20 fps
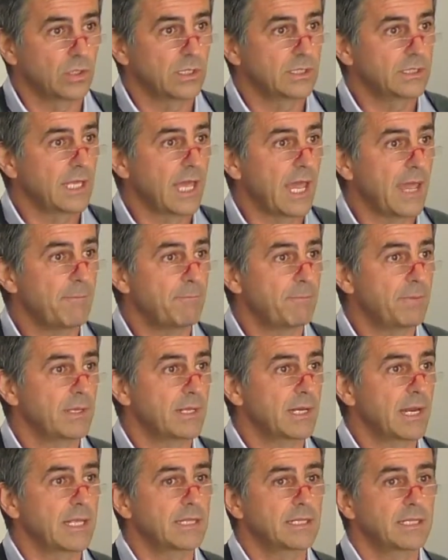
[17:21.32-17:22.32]
it
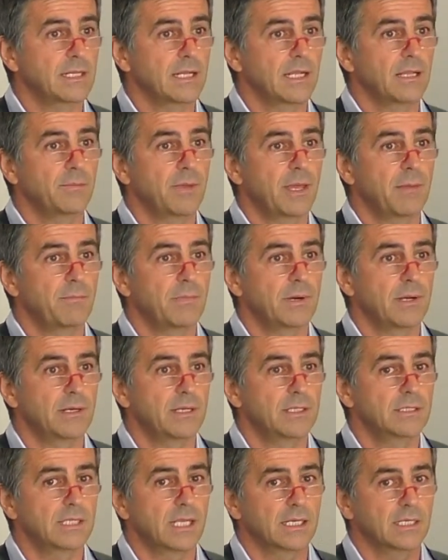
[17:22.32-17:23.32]
epiretinal membrane.
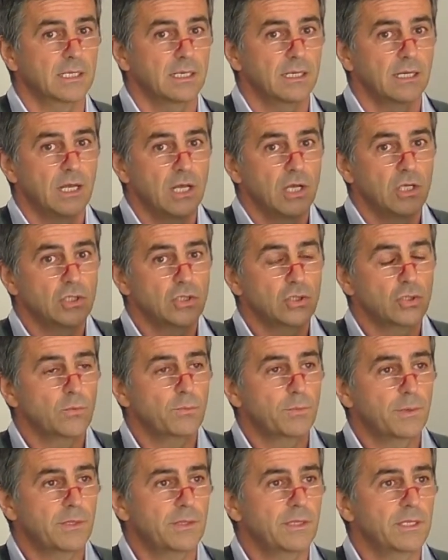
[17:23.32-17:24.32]
It's like a
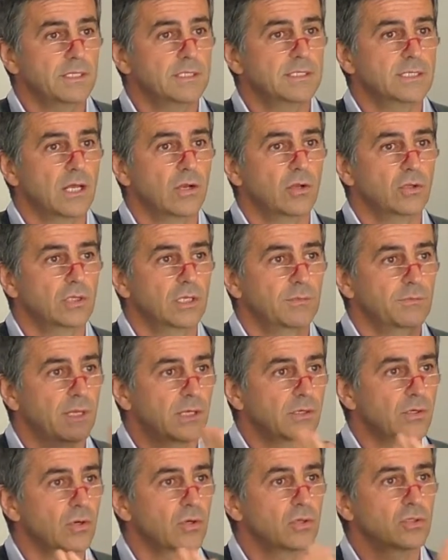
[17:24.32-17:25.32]
super thin sellotape
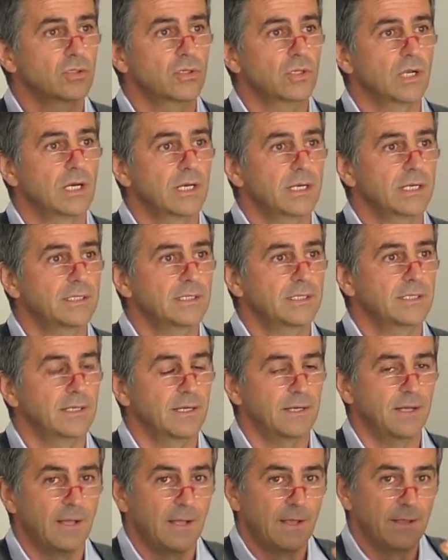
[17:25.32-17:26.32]
that grows on our
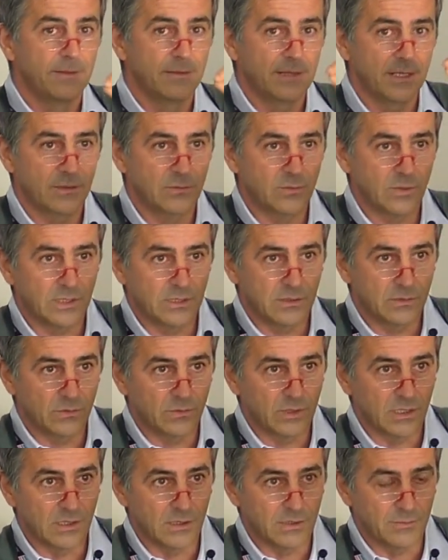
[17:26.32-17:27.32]
retina, that we
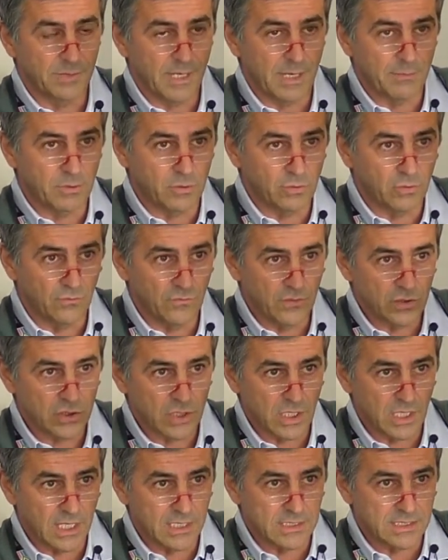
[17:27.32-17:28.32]
will be able to
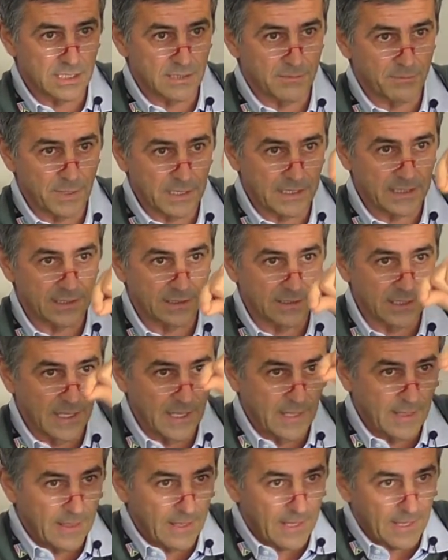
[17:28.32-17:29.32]
visualize it, pick it,
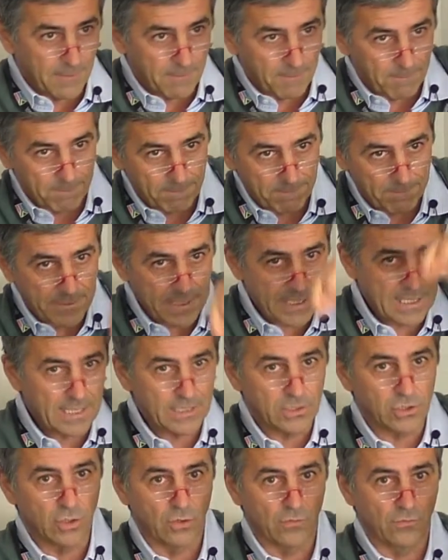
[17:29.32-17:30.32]
peel
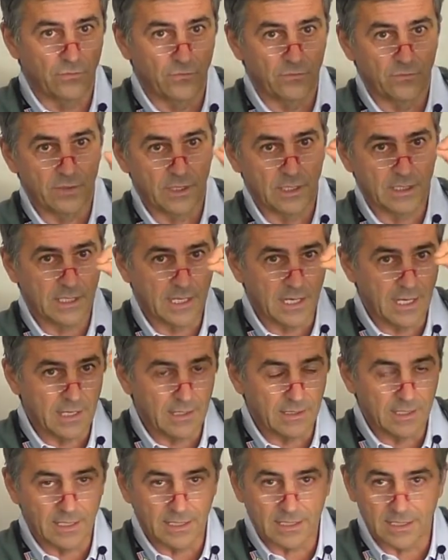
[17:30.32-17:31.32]
it off, like a
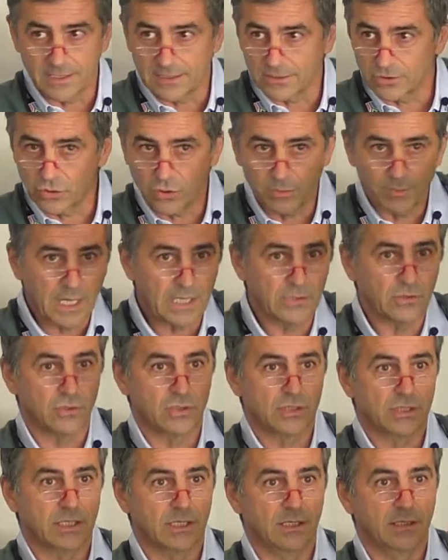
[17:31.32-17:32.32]
tomato
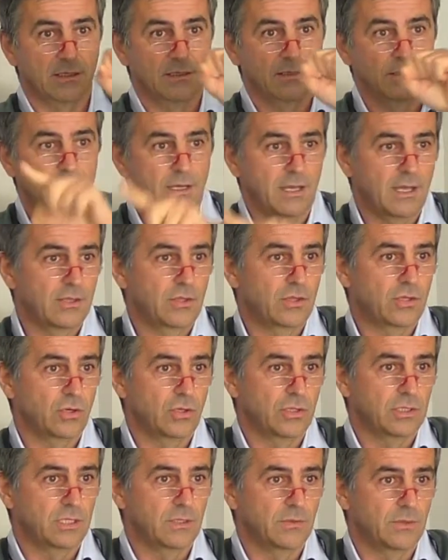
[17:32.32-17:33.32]
skin, and throw
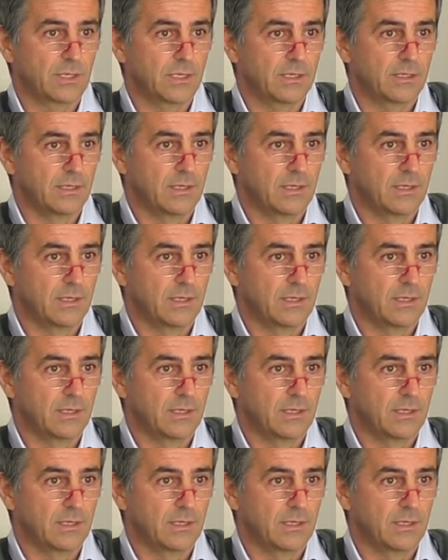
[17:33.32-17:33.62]
it away.